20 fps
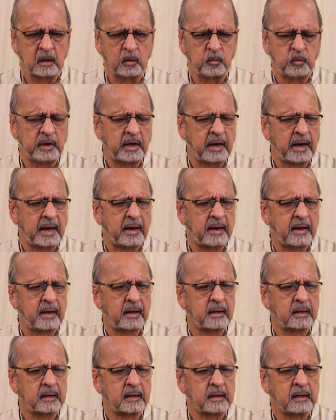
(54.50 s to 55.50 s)
We
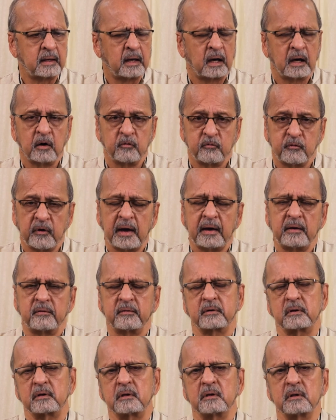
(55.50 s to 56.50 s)
are
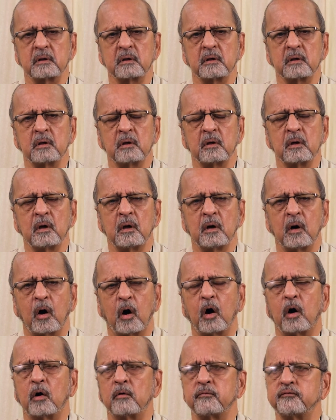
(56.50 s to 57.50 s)
aware
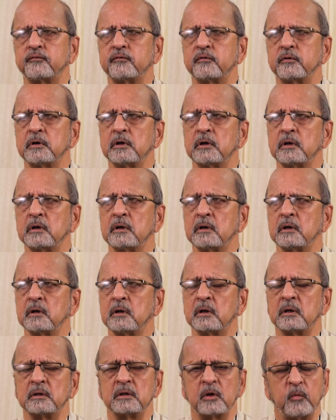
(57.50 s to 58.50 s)
of
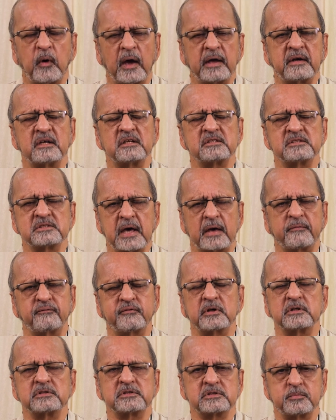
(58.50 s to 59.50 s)
the various
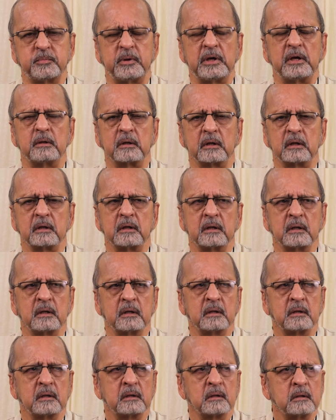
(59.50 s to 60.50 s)
efforts being
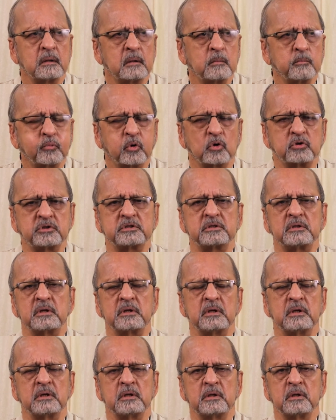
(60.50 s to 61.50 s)
put
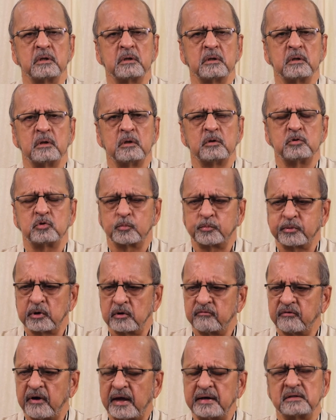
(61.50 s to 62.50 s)
to
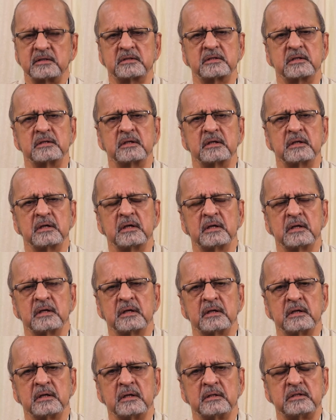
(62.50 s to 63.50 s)
prevent
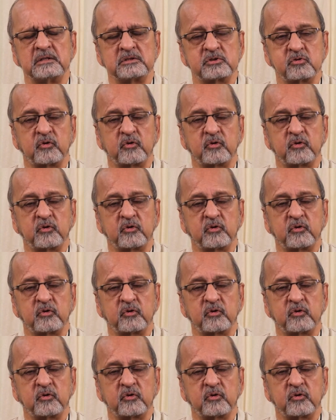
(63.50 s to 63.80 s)
this